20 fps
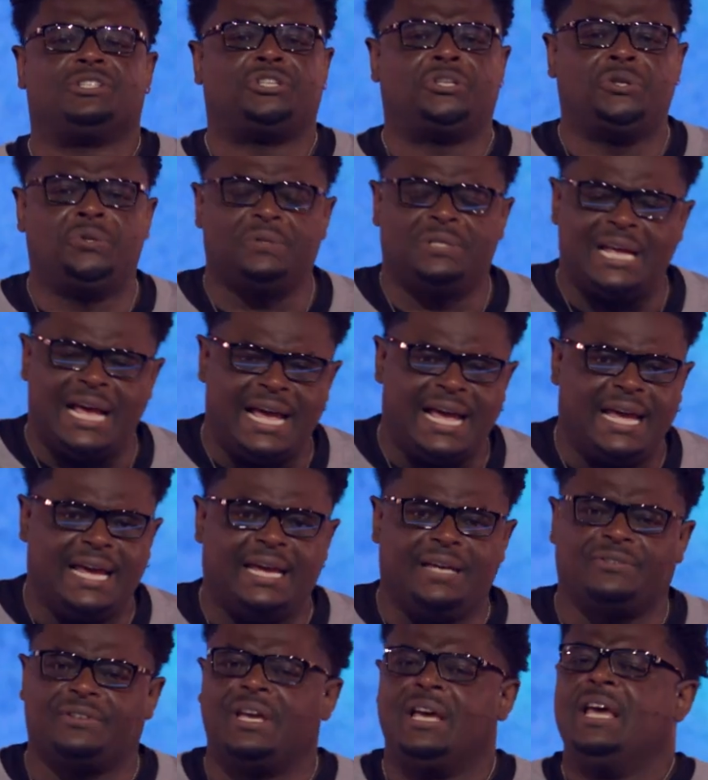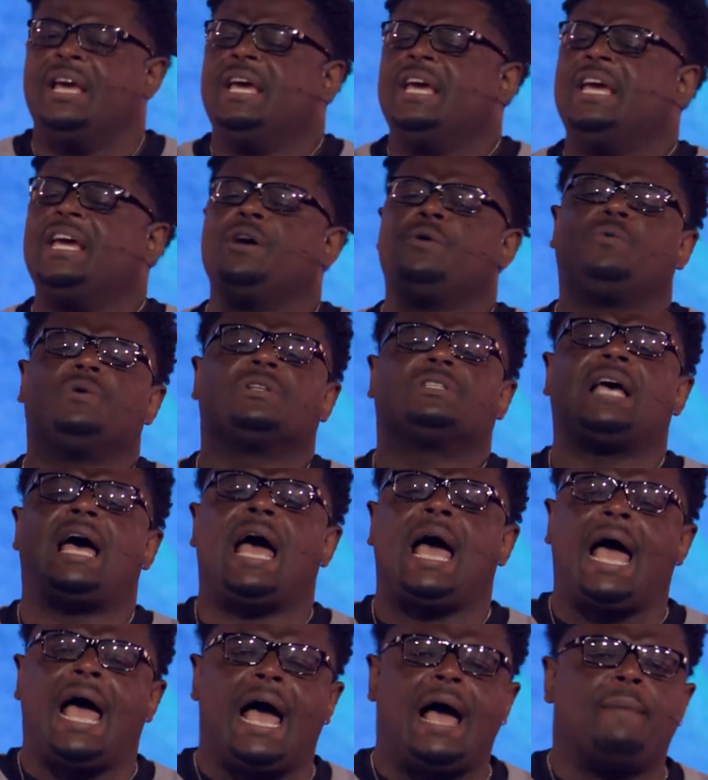in 2 days. It was
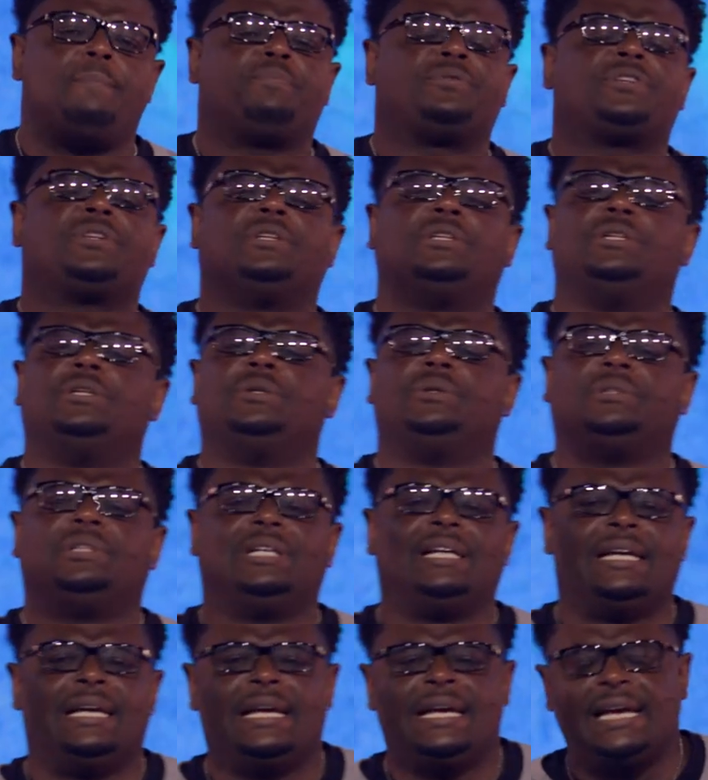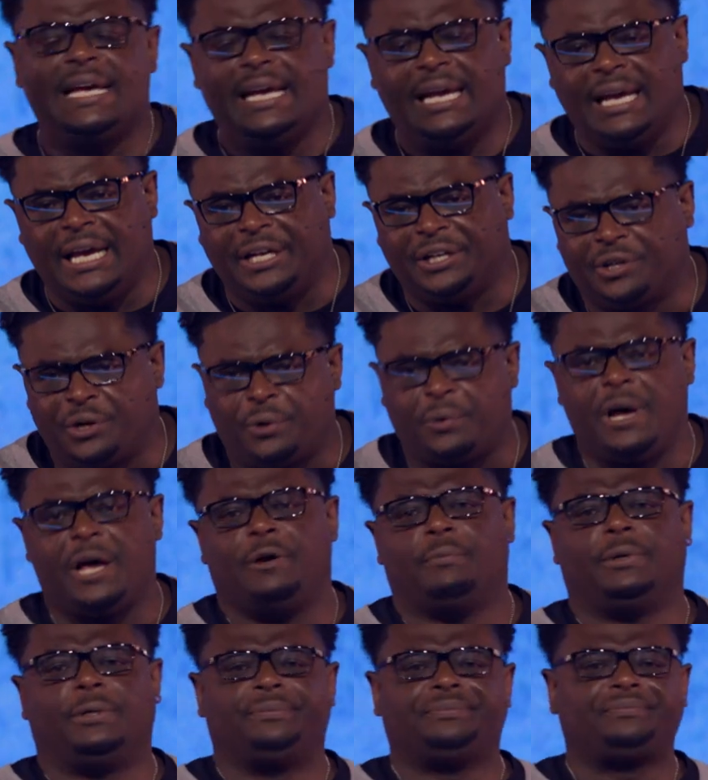absolutely
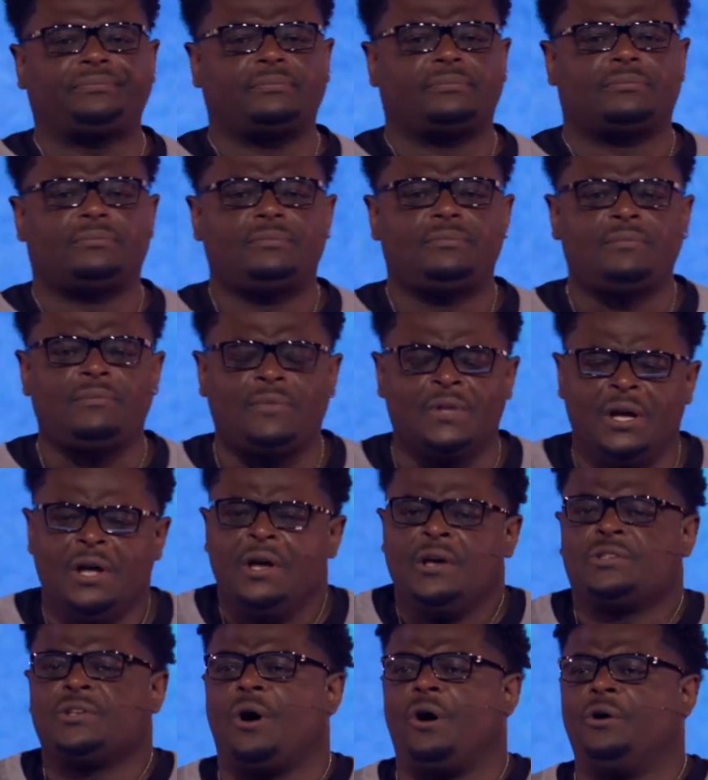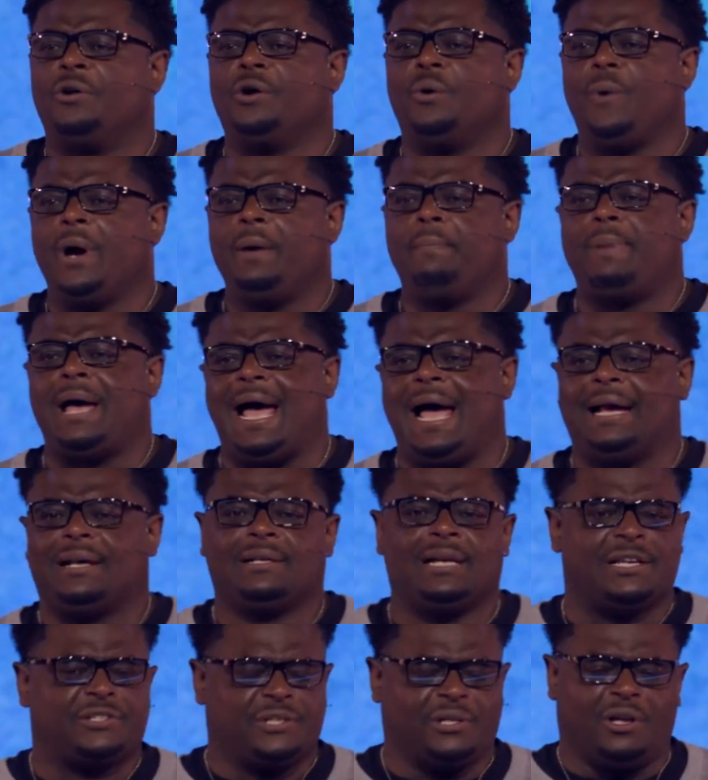incredible. So on the way
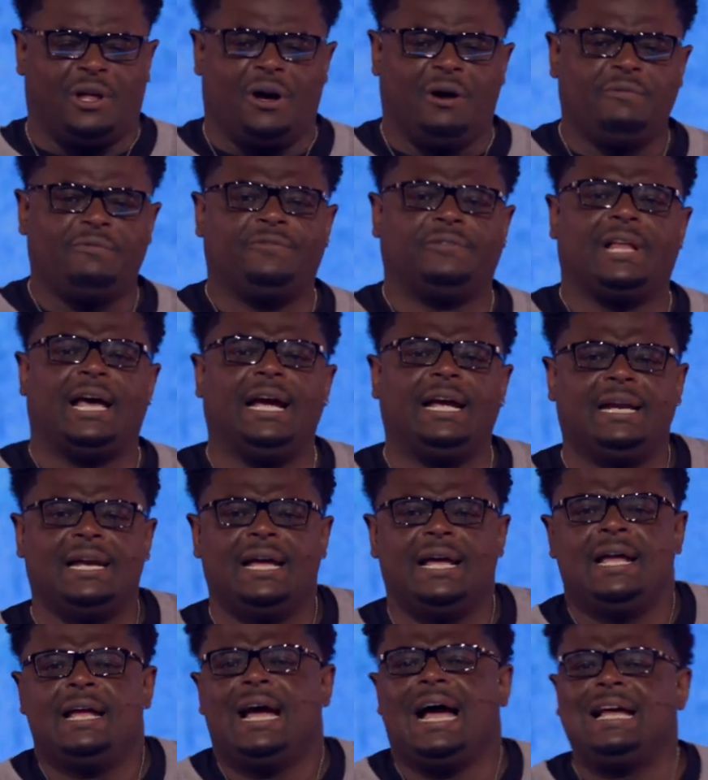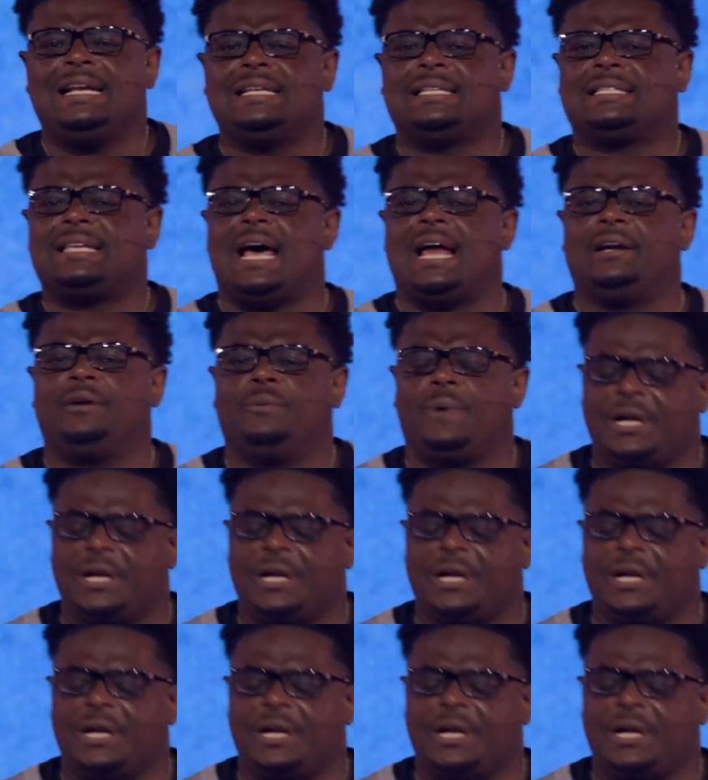back, that's a long flight, I decided